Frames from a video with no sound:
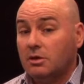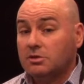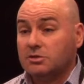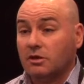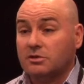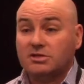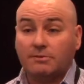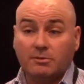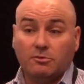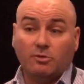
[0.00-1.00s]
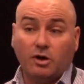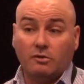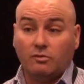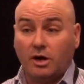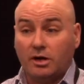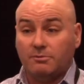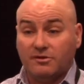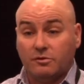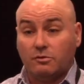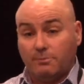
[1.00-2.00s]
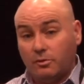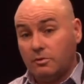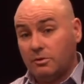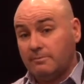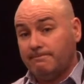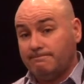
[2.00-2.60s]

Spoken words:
So some people might write a bit of a report,